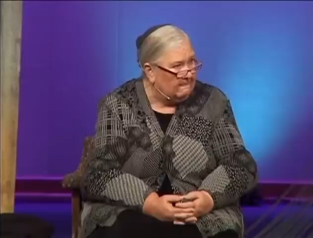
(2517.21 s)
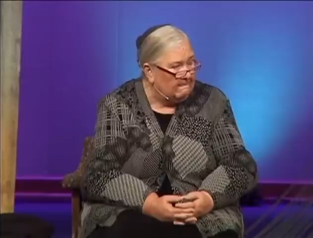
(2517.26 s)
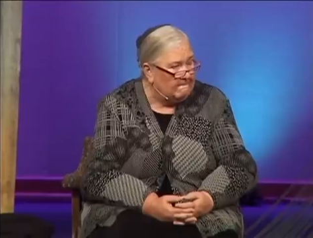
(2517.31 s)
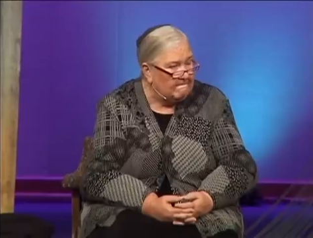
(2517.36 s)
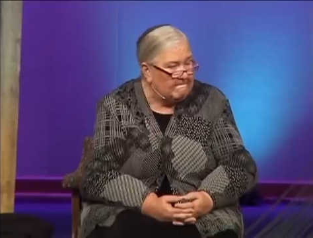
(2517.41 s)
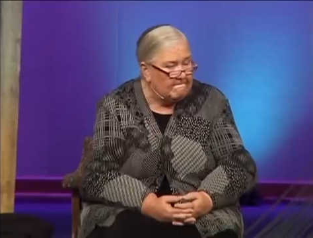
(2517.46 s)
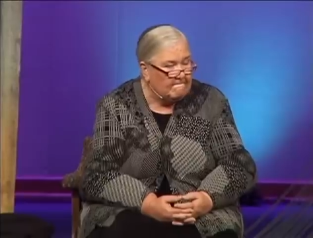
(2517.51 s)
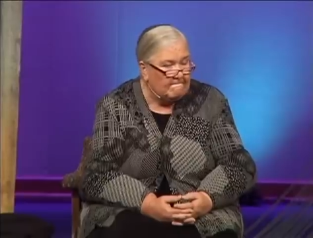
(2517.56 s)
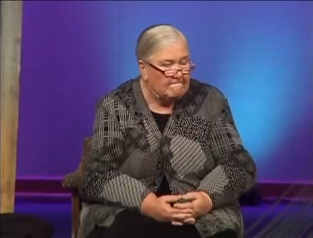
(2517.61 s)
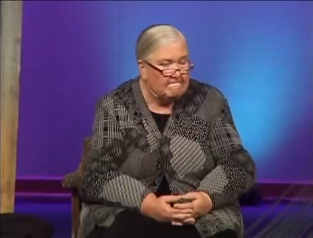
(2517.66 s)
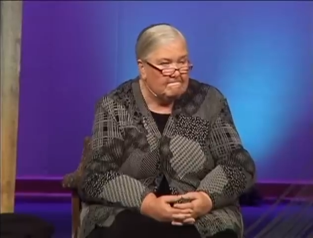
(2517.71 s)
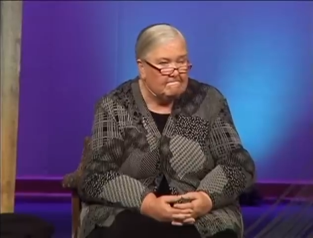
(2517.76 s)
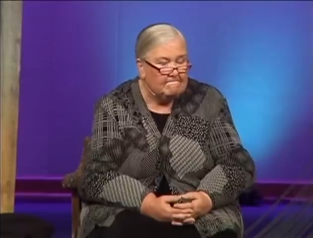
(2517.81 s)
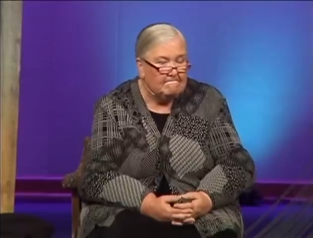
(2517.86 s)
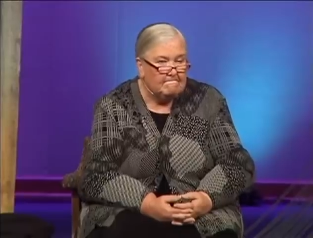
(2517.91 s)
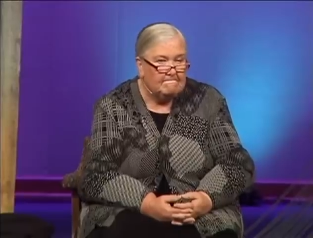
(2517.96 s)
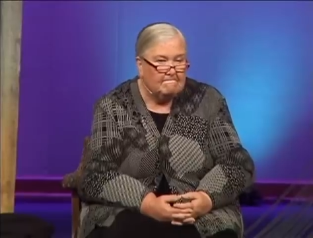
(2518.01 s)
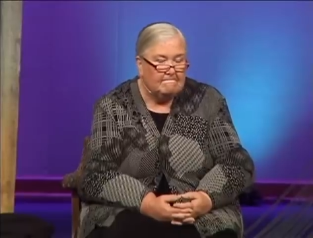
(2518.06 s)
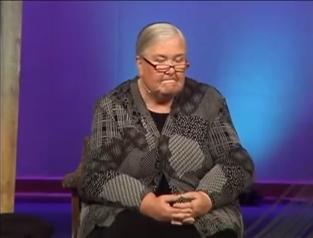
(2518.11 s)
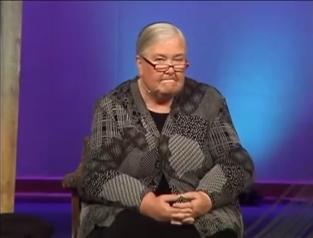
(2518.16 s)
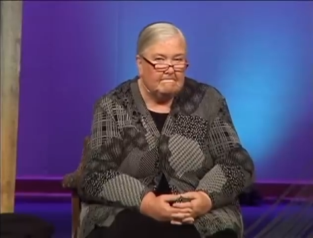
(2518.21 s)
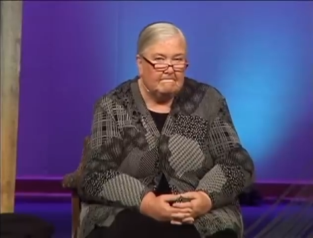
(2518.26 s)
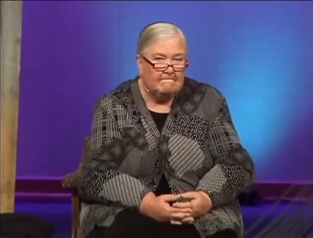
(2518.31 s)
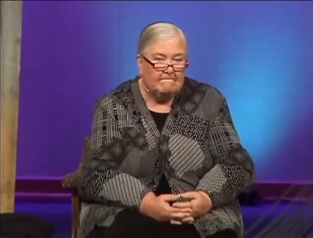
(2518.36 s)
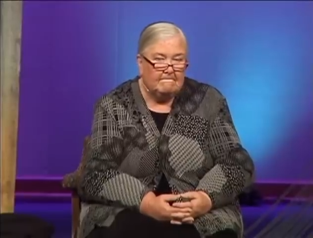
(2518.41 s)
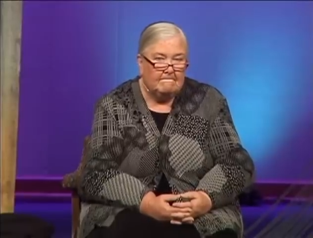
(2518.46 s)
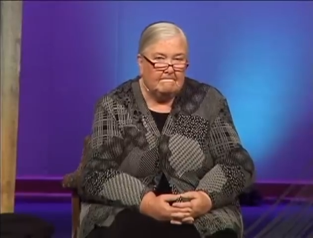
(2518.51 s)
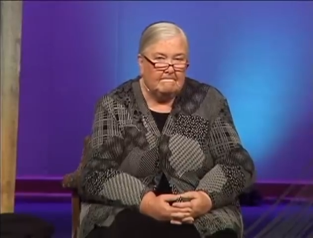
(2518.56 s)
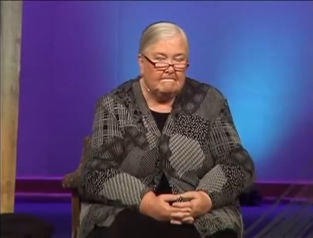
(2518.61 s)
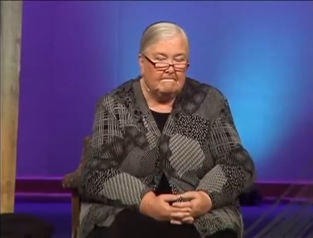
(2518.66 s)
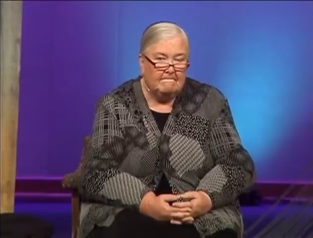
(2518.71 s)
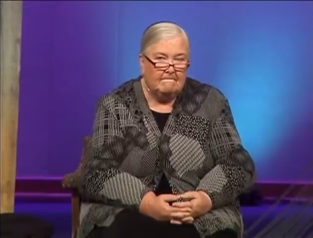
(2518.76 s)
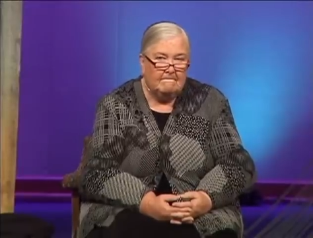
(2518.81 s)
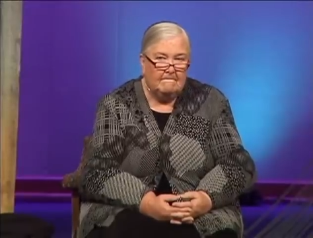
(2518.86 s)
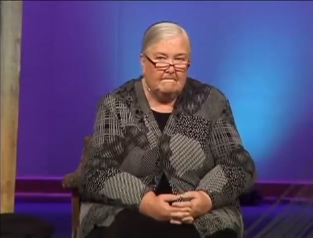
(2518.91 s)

(silence)